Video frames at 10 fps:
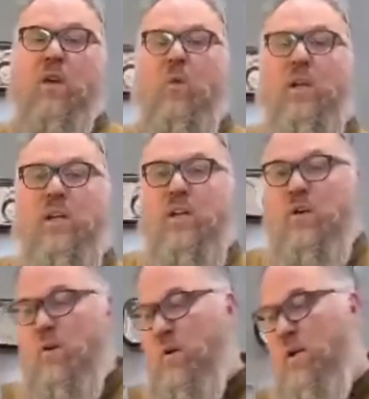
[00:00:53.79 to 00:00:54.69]
What you
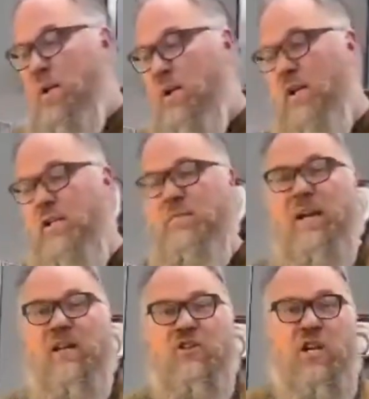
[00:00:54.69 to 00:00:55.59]
do is you
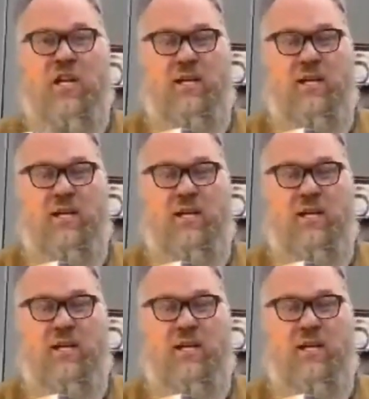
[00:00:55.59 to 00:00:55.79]
make a jig.